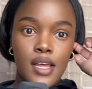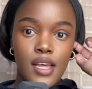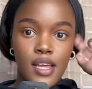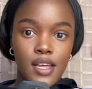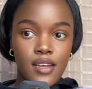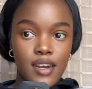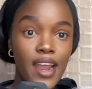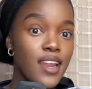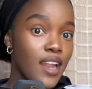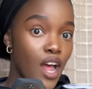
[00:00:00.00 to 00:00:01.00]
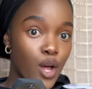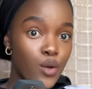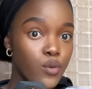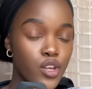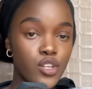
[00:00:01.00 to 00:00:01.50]
right
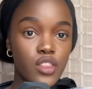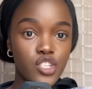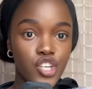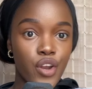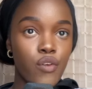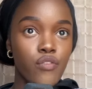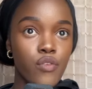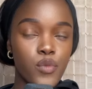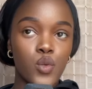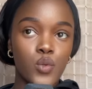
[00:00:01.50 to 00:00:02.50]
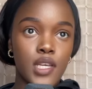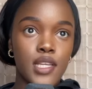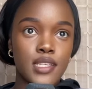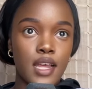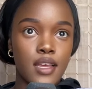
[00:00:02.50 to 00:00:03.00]
now, the genre of her music
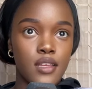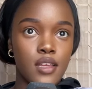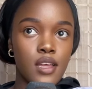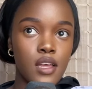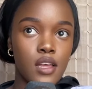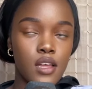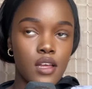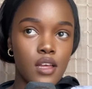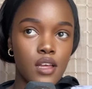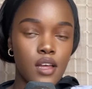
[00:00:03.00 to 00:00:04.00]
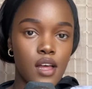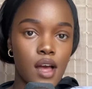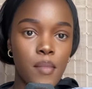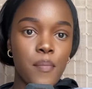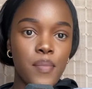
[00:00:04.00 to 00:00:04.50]
is like
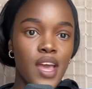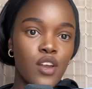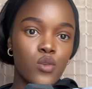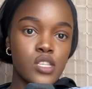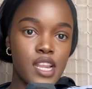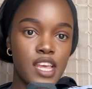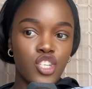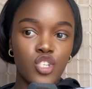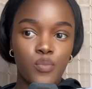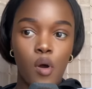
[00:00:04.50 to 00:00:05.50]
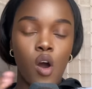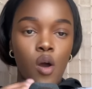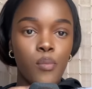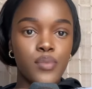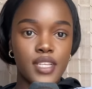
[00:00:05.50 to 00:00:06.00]
Amapiano /
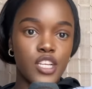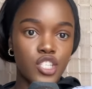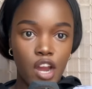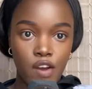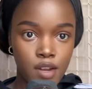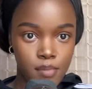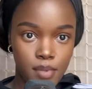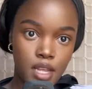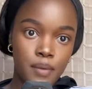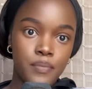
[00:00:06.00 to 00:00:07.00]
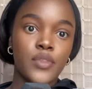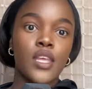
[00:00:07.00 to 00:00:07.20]
pop / R&B.